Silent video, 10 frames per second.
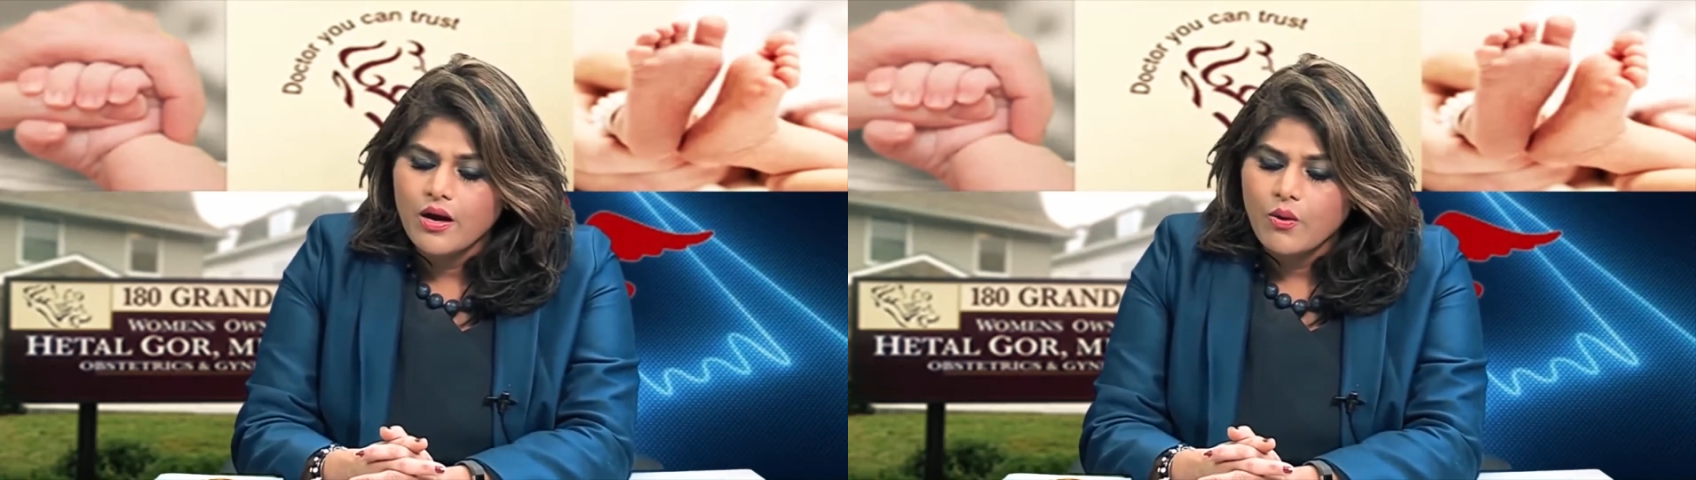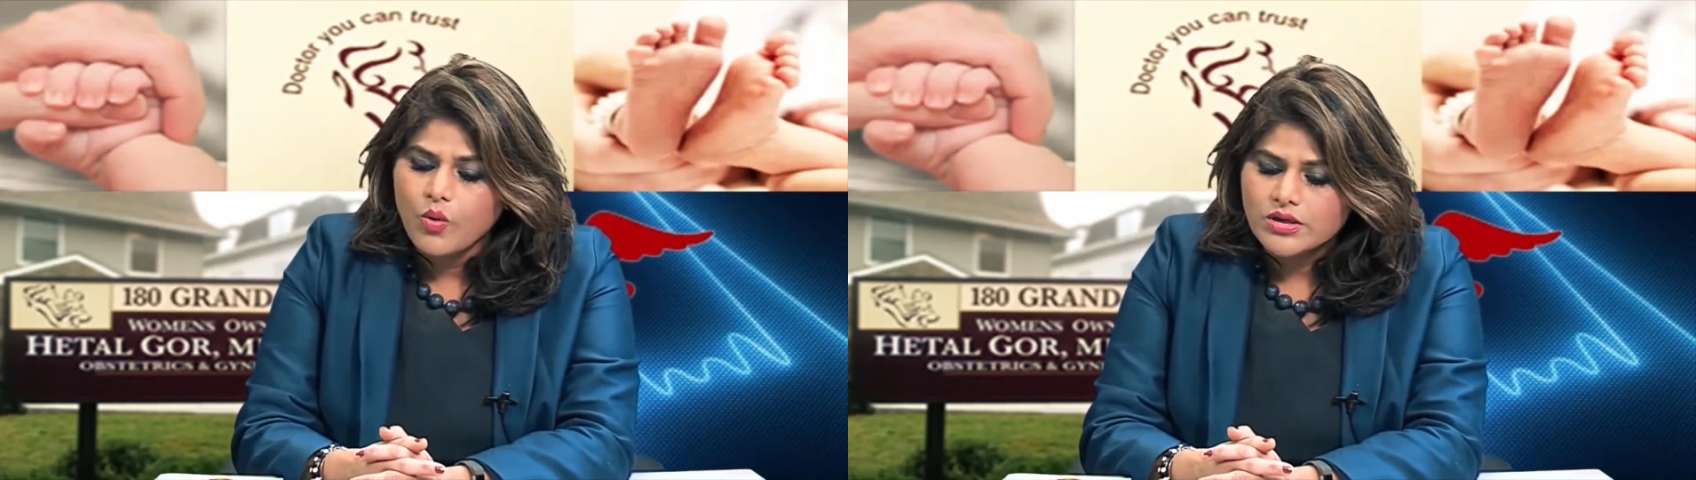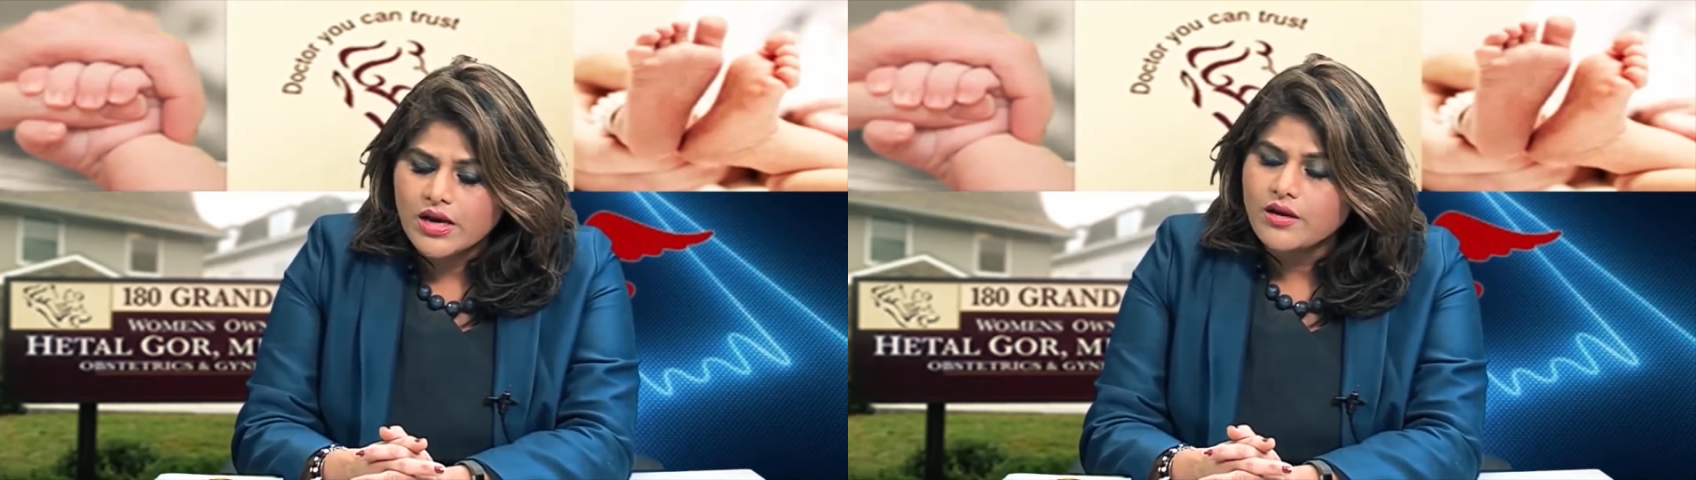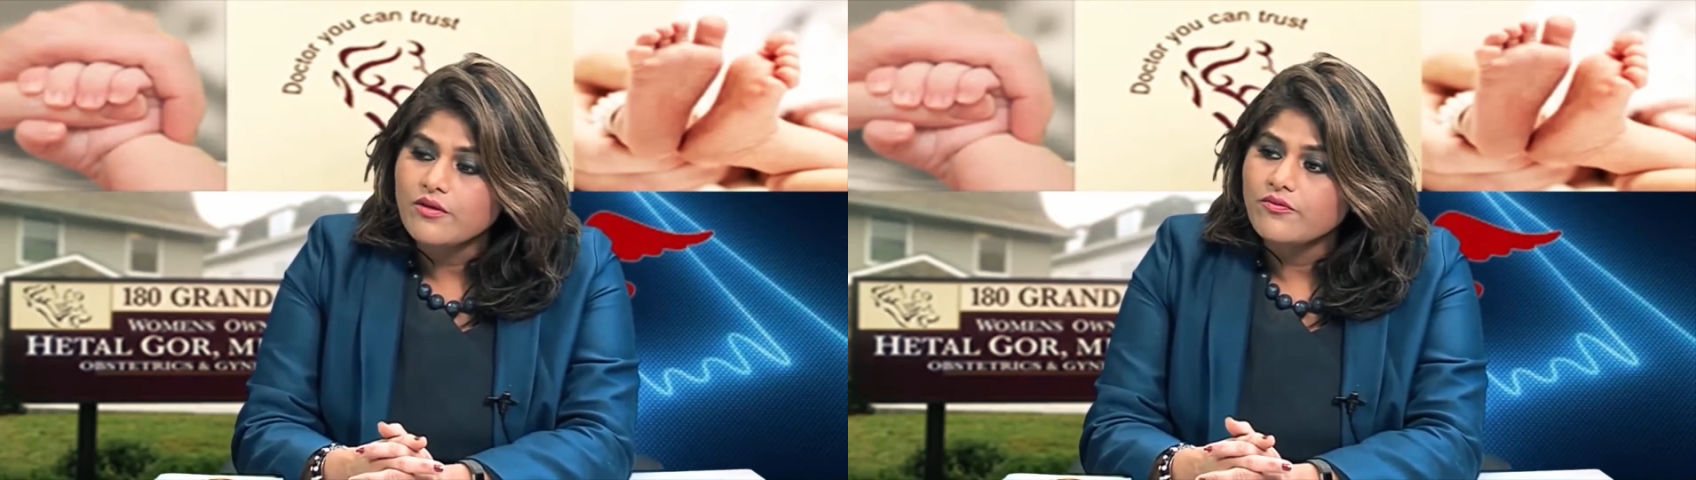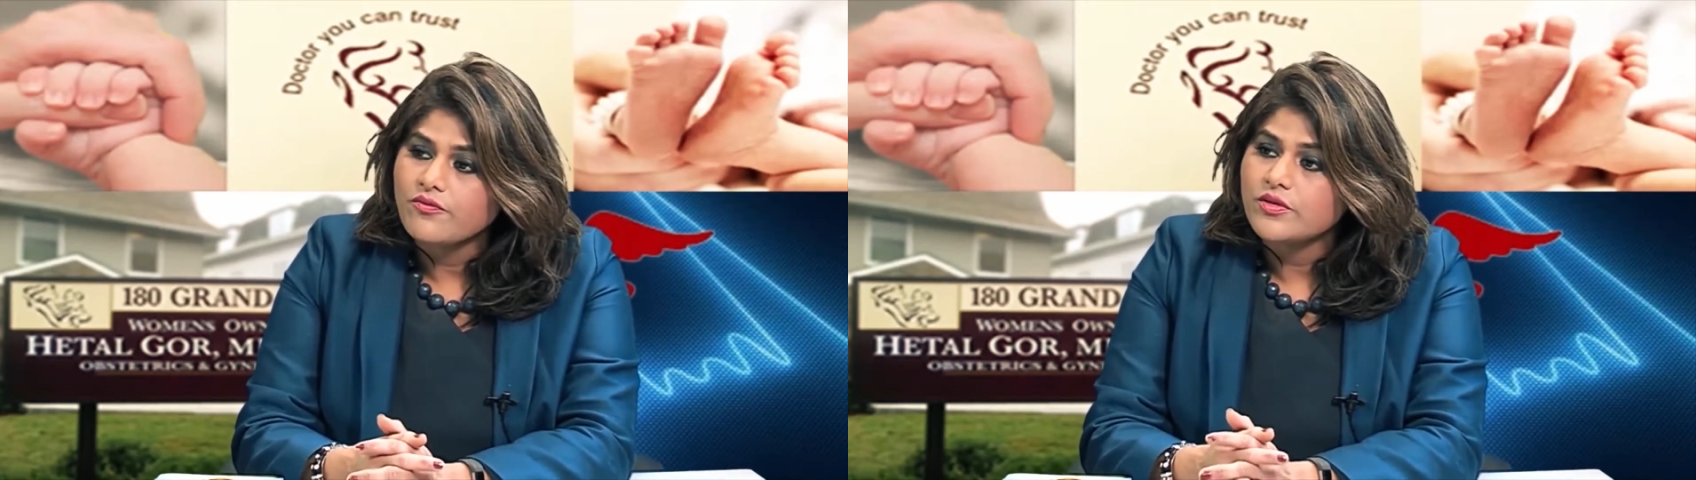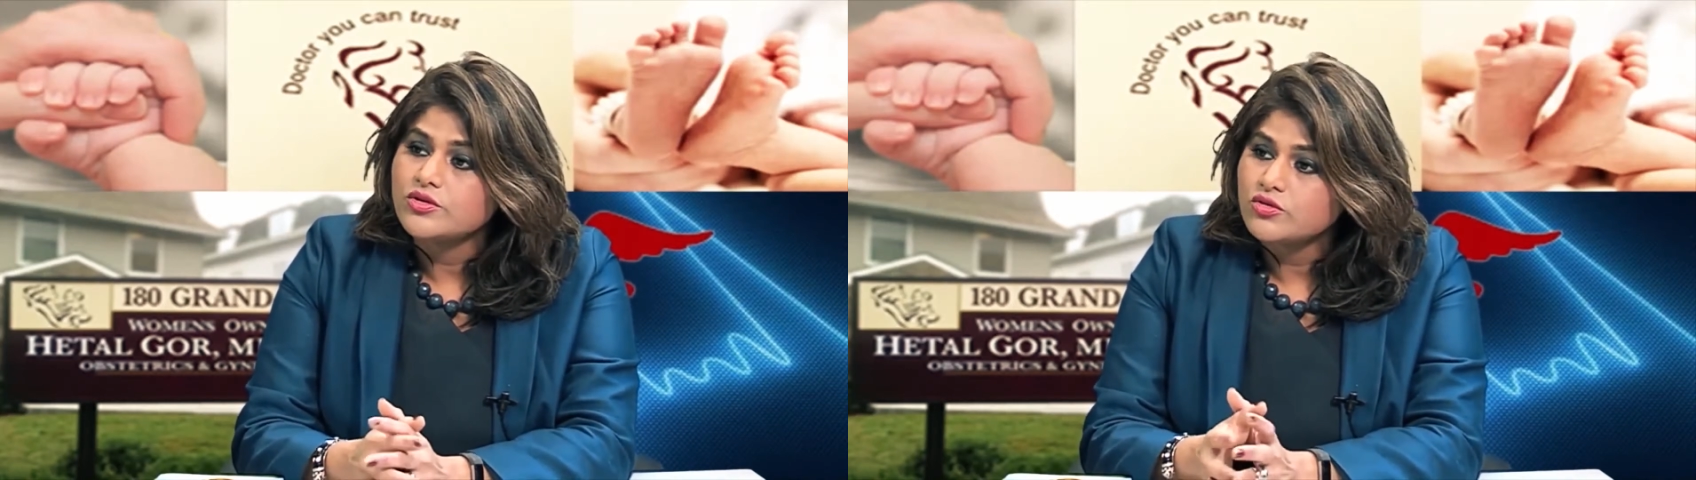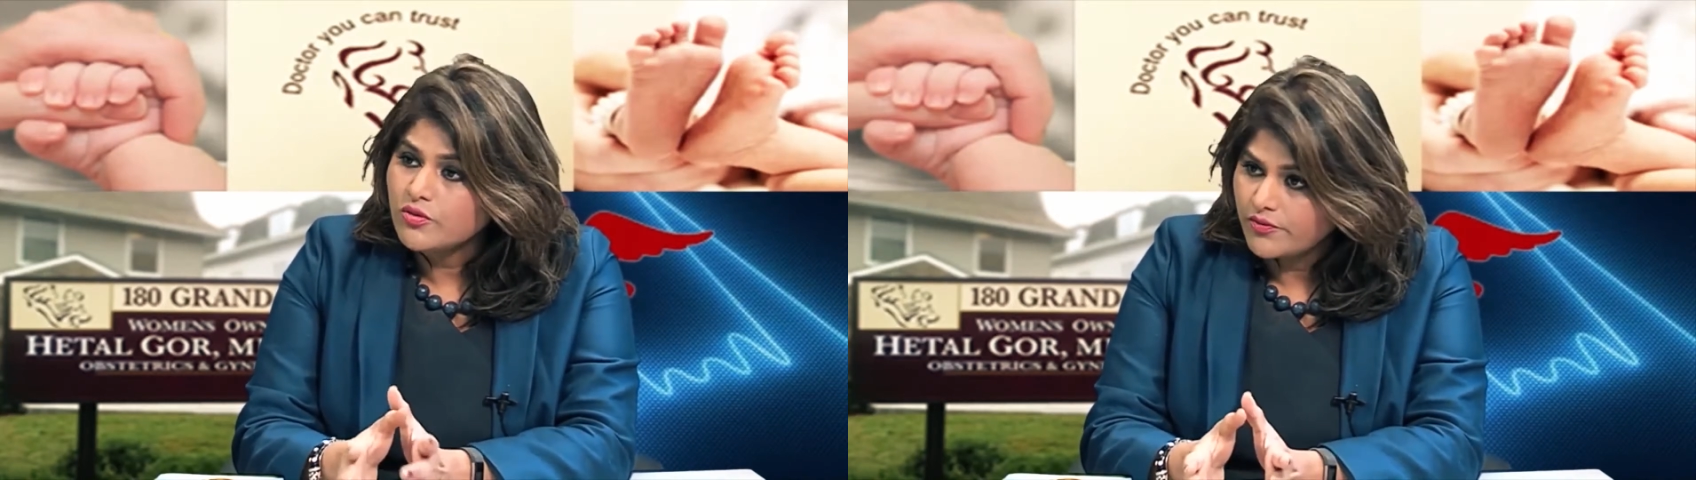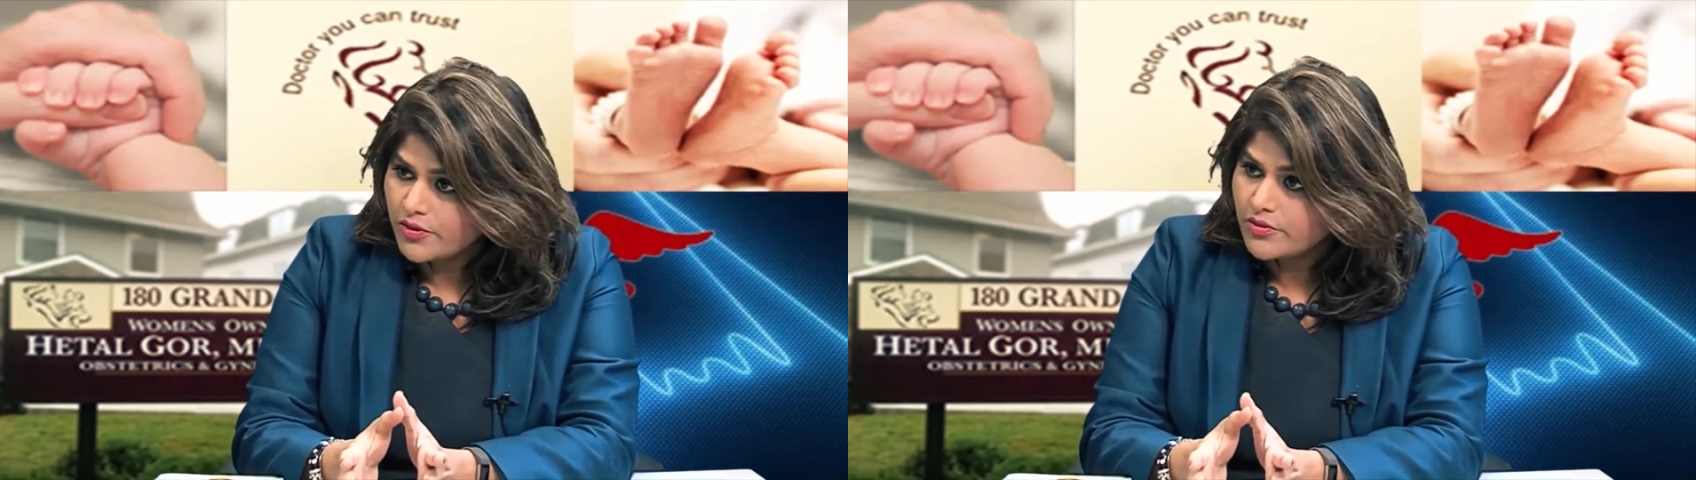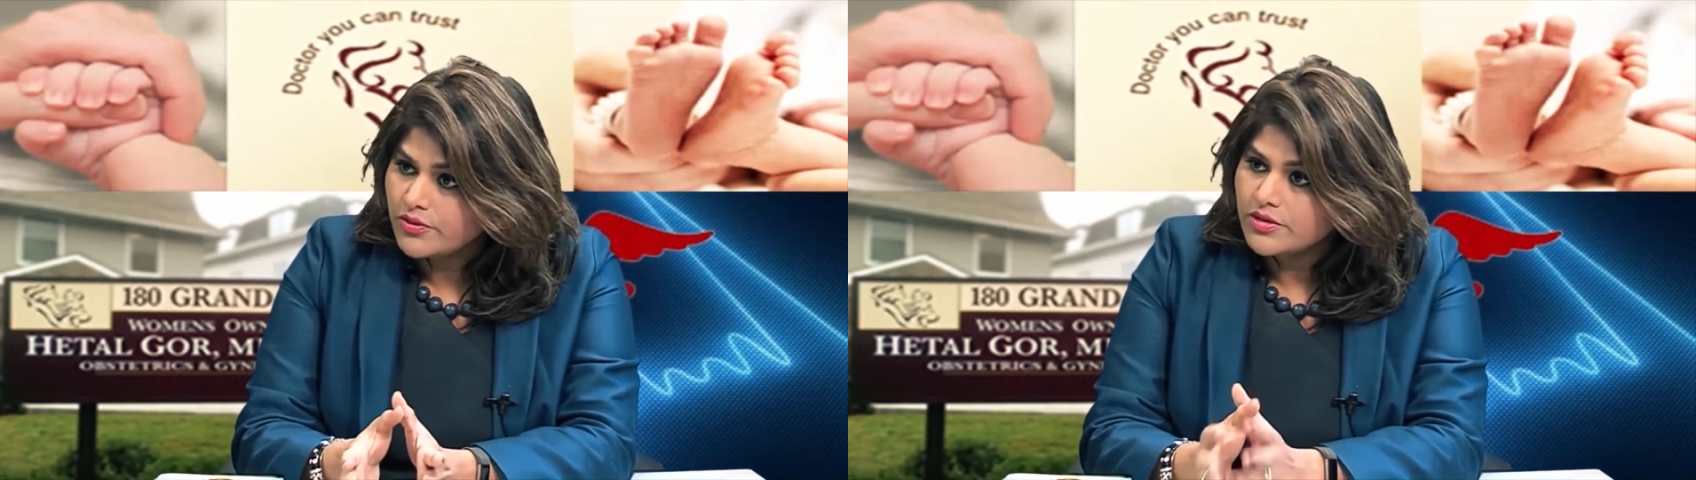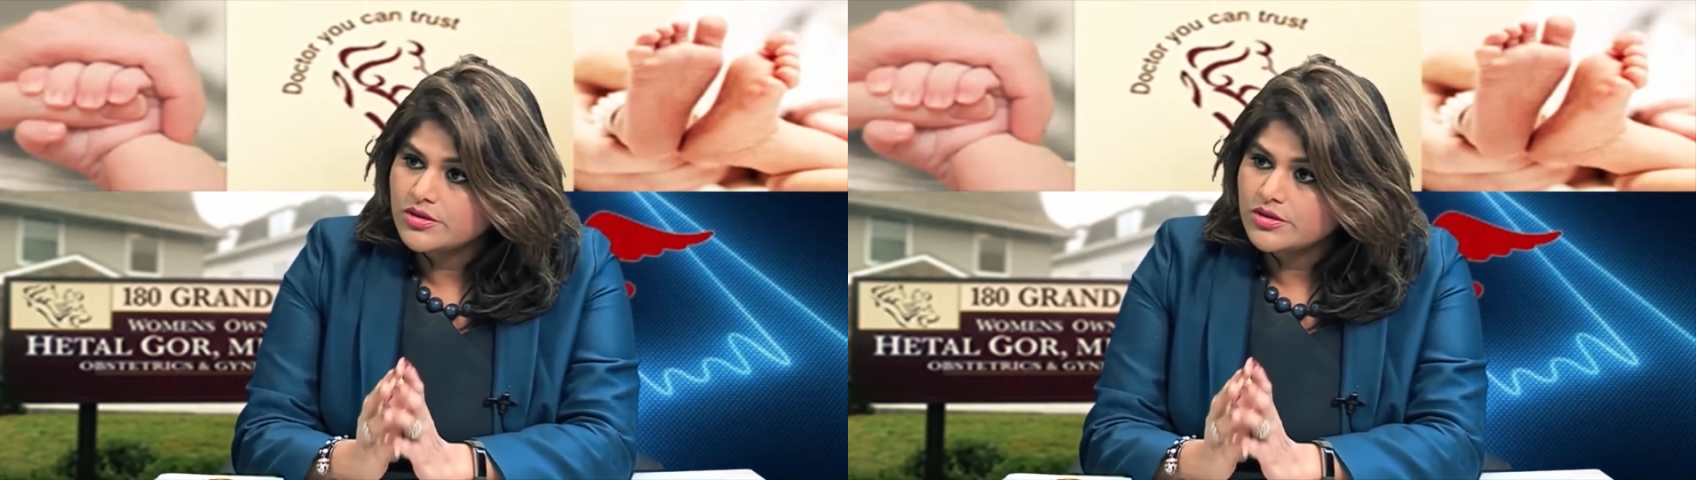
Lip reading: What kind of drove you